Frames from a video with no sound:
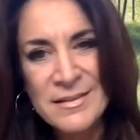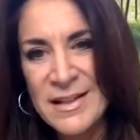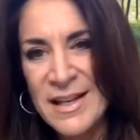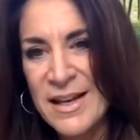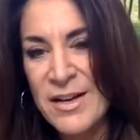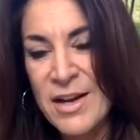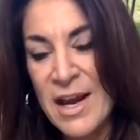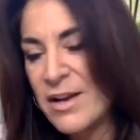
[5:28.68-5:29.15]

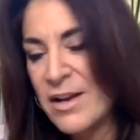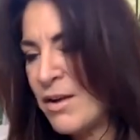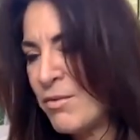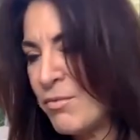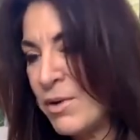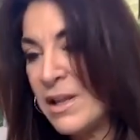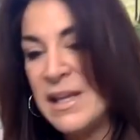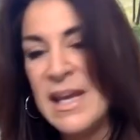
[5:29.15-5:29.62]

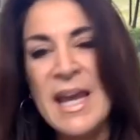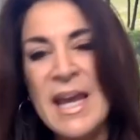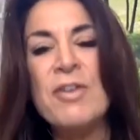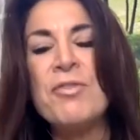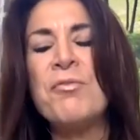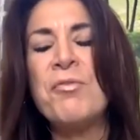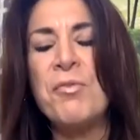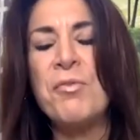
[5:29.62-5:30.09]
it
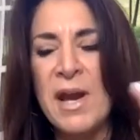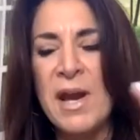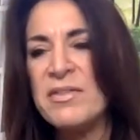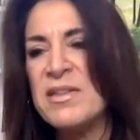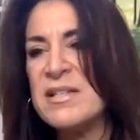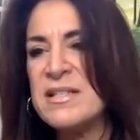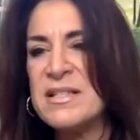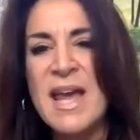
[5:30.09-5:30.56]
can
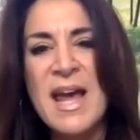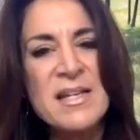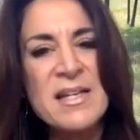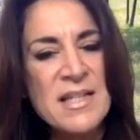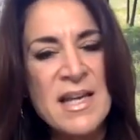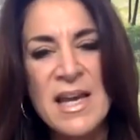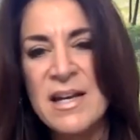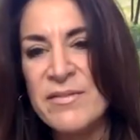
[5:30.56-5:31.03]
create this
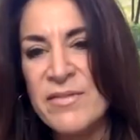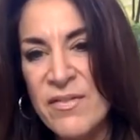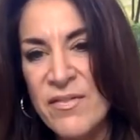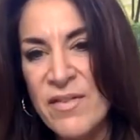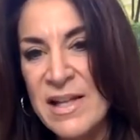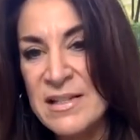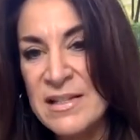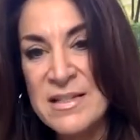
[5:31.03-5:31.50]
cascade of
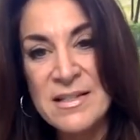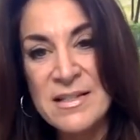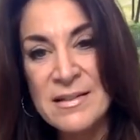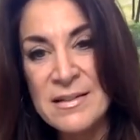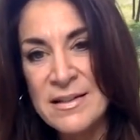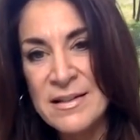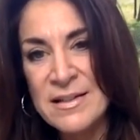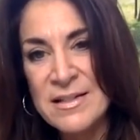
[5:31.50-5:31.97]

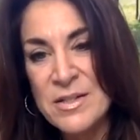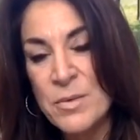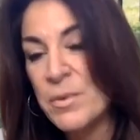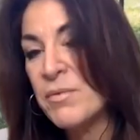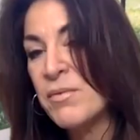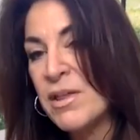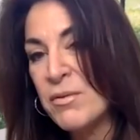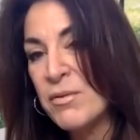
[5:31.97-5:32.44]
events. So
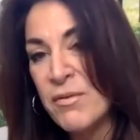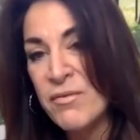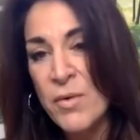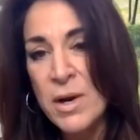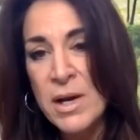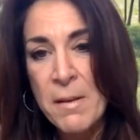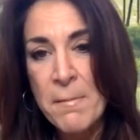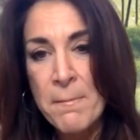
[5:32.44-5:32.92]
we'd rather
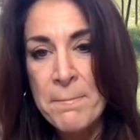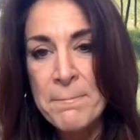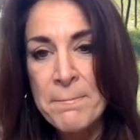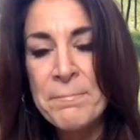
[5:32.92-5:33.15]
avoid it.